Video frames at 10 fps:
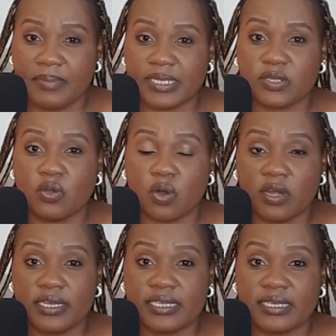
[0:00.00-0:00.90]
But
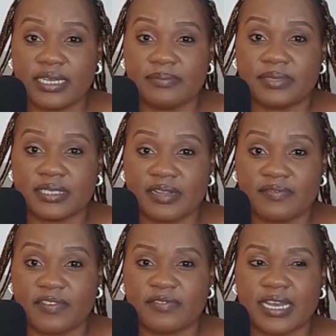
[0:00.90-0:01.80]
God in
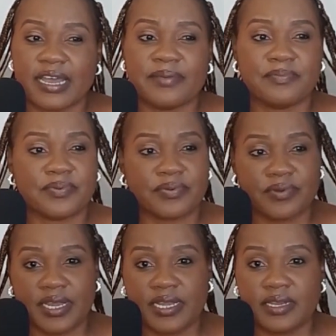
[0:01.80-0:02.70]
himself, after I
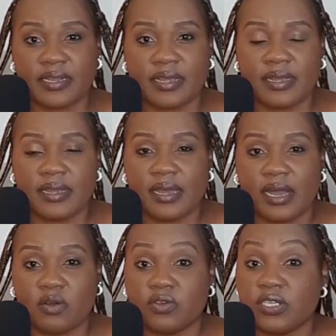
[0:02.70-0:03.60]
prayed,
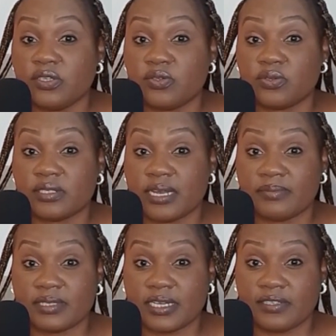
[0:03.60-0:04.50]
according to
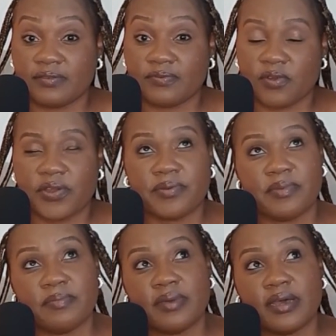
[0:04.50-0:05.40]
Psalms thirty-four, I
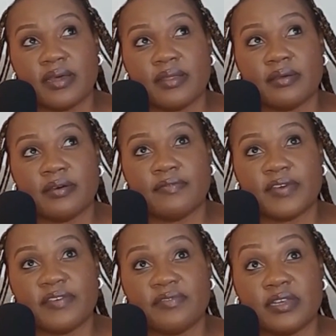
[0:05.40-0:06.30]
remember uh,
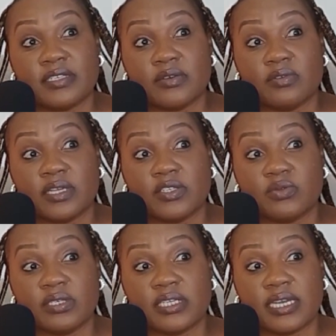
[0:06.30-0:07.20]
five years ago,
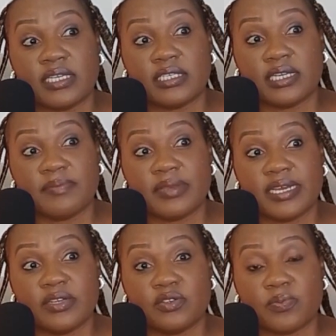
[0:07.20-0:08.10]
that's twenty eighteen, I
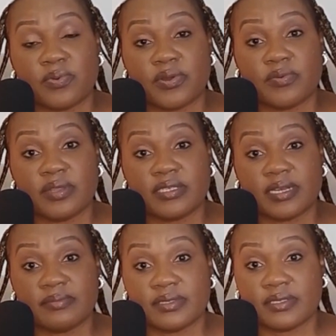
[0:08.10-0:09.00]
began to pray with
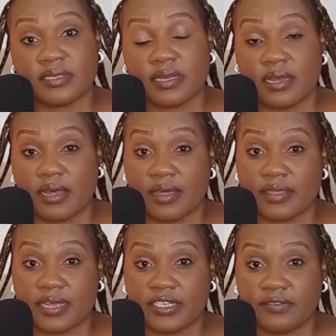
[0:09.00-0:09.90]
Psalms
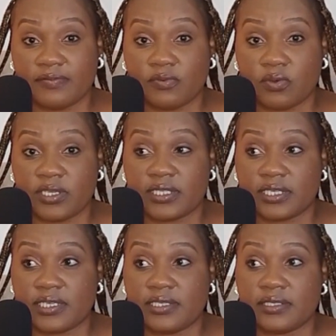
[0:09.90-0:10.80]
thirty-four. It
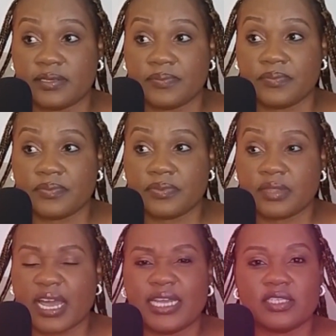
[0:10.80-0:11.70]
says,
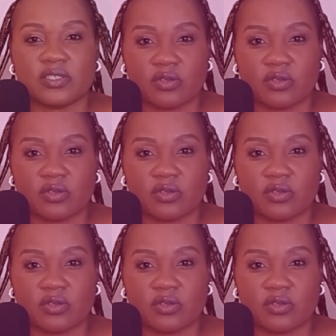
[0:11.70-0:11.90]
I